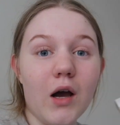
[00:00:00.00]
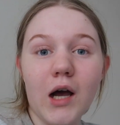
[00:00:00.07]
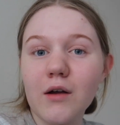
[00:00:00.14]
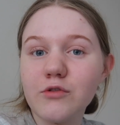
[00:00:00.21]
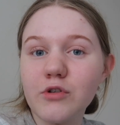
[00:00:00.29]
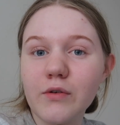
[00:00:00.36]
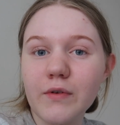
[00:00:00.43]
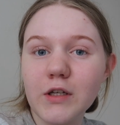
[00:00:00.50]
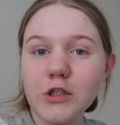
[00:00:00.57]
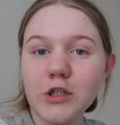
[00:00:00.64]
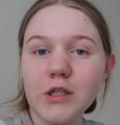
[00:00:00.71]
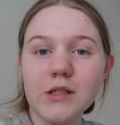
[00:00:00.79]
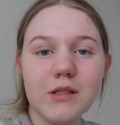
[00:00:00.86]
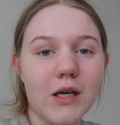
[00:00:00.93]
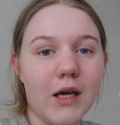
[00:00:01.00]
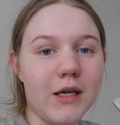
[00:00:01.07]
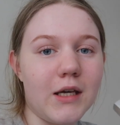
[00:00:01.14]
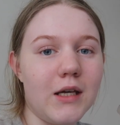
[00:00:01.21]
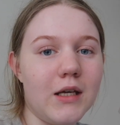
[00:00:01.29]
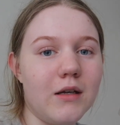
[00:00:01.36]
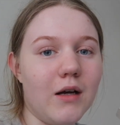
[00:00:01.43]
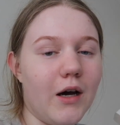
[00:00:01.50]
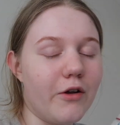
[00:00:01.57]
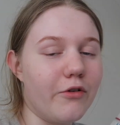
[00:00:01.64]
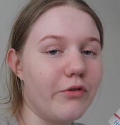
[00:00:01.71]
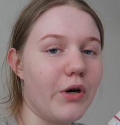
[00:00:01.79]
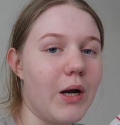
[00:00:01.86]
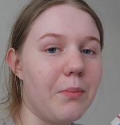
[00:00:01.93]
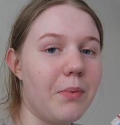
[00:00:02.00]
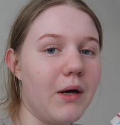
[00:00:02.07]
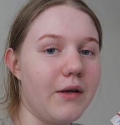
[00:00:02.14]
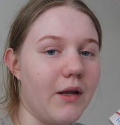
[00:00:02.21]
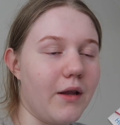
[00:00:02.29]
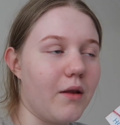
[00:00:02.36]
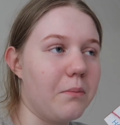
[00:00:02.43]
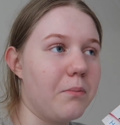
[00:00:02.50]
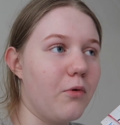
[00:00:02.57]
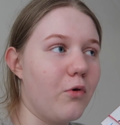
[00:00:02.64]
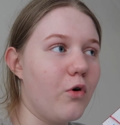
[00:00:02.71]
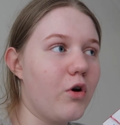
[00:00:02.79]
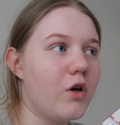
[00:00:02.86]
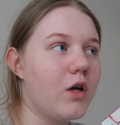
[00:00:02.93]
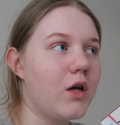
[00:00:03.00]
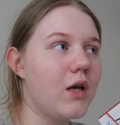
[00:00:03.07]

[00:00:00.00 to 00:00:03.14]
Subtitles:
After I finish this, I can unwrap another book,